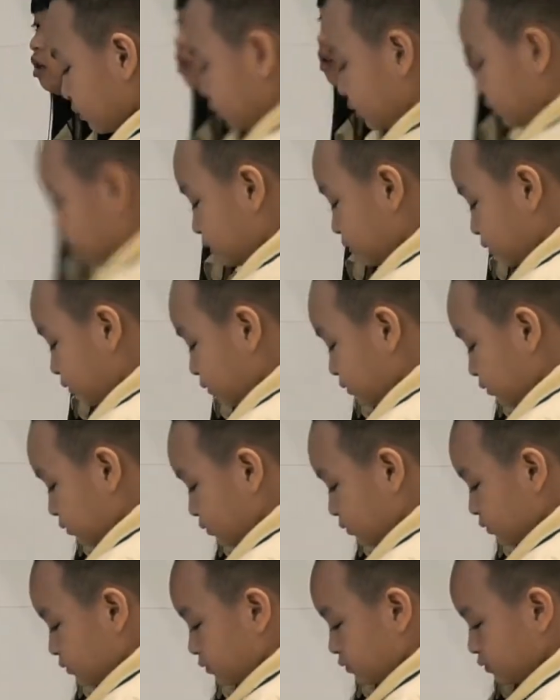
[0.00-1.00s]

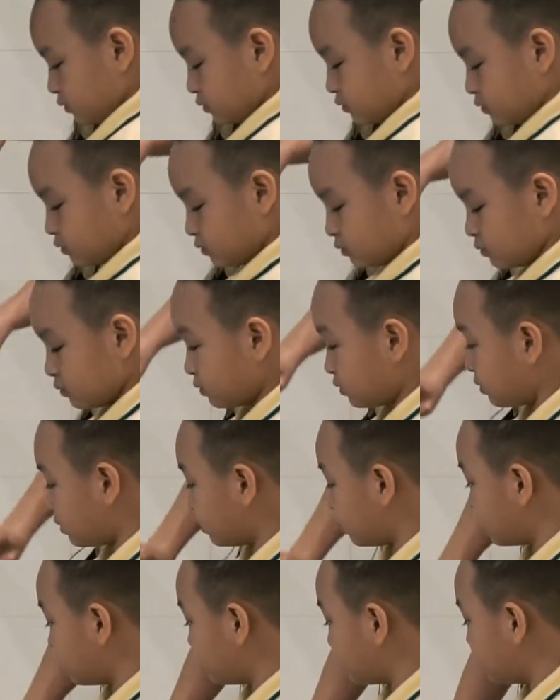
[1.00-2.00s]
licenses and
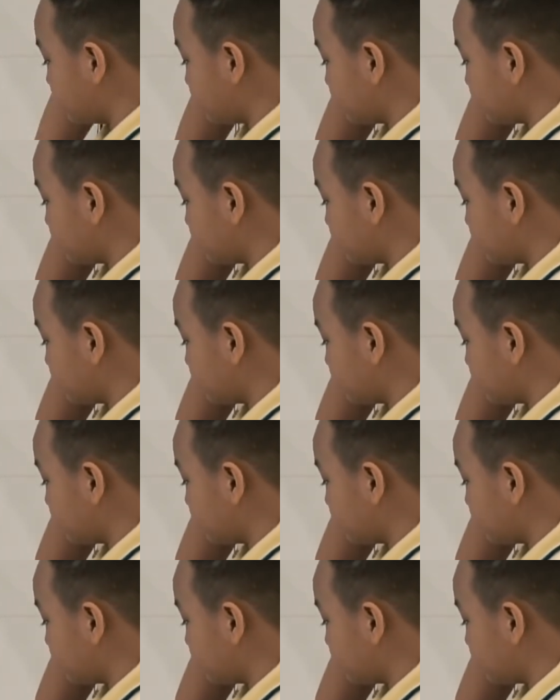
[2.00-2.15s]
documents in